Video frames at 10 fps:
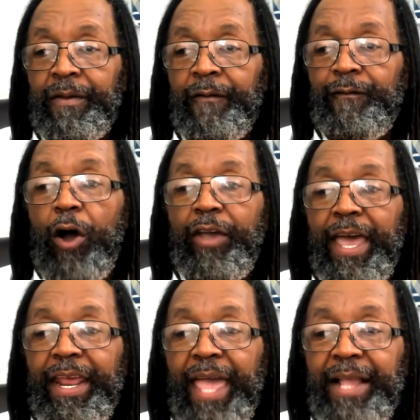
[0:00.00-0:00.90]

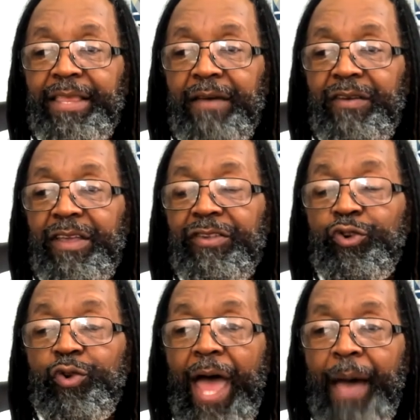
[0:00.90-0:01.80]
volcanic activity,
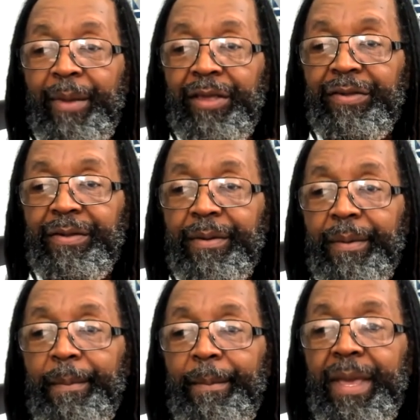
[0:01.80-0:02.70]
tsunamis,
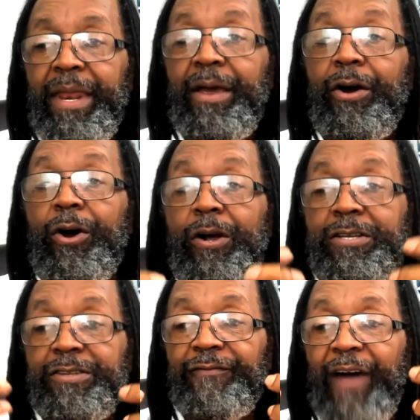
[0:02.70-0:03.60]

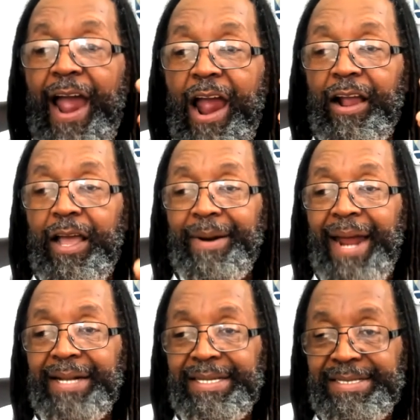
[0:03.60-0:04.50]
meteors, fire coming
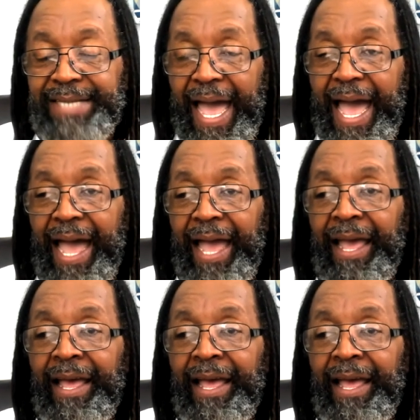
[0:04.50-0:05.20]
out the sky,